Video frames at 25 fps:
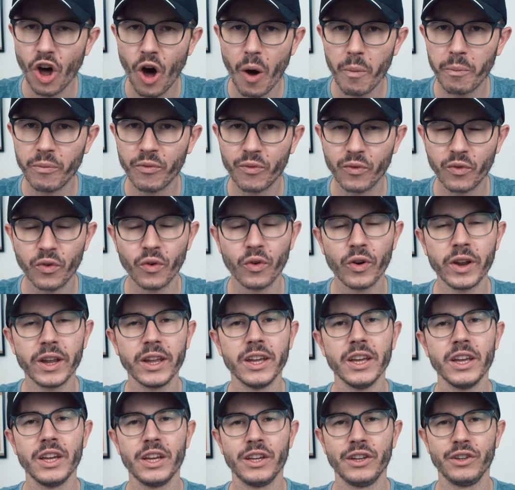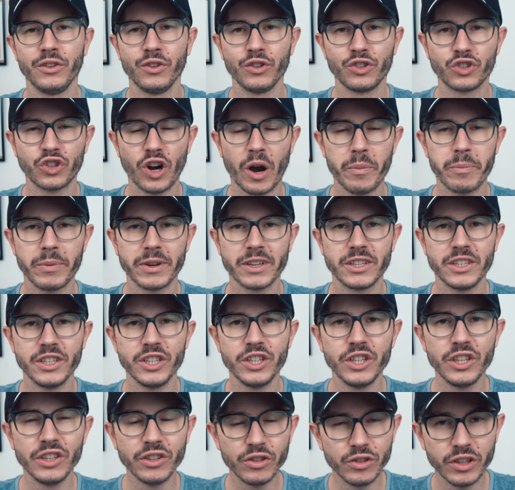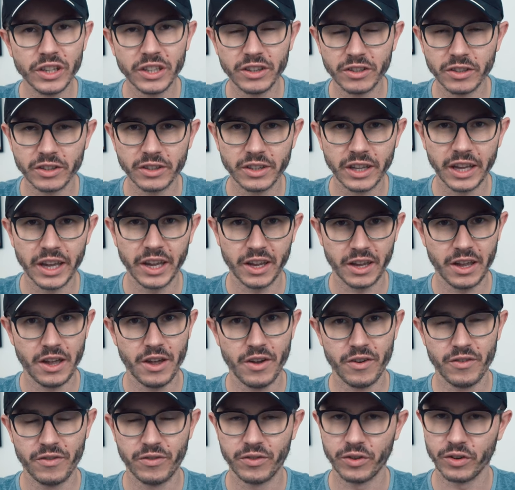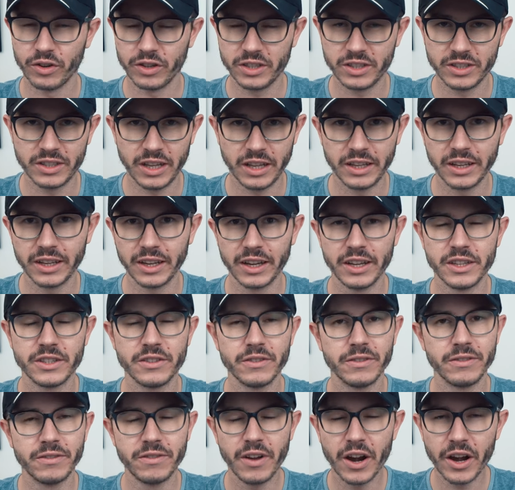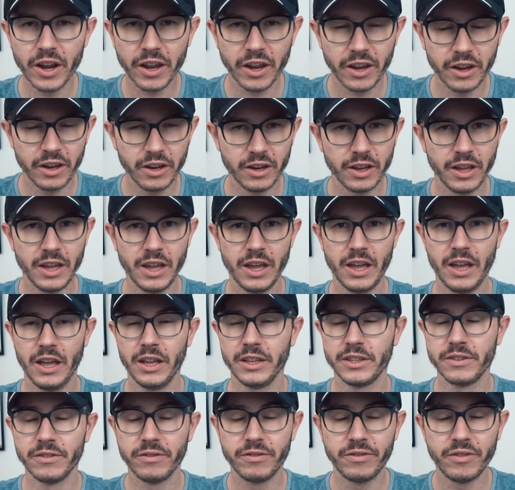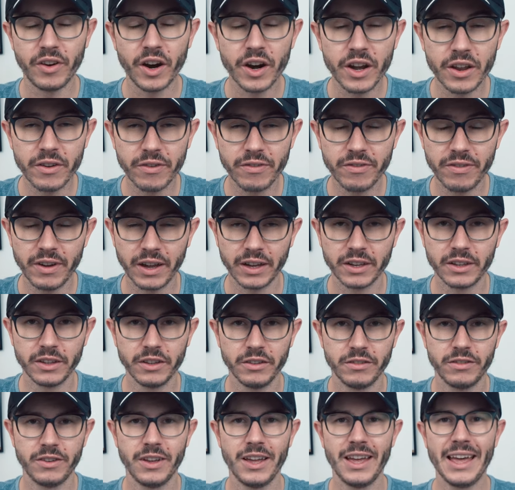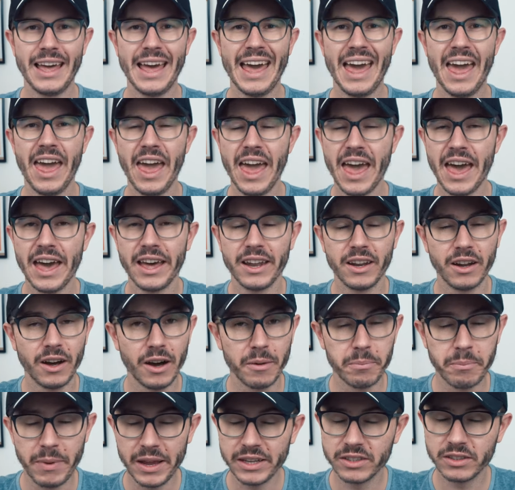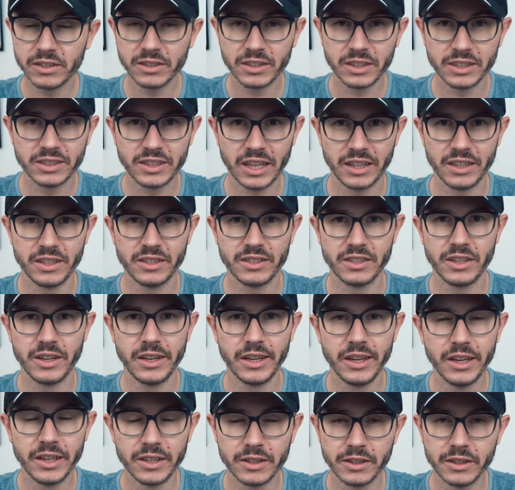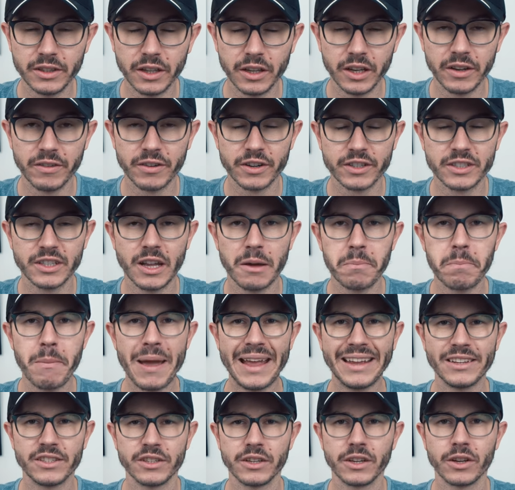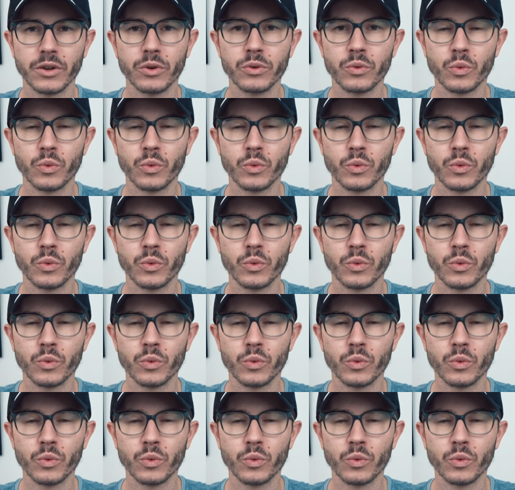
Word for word: top 3 nootropics you need to take for studying. It's very good, it's very effective, and based on the studies, it delivers amazing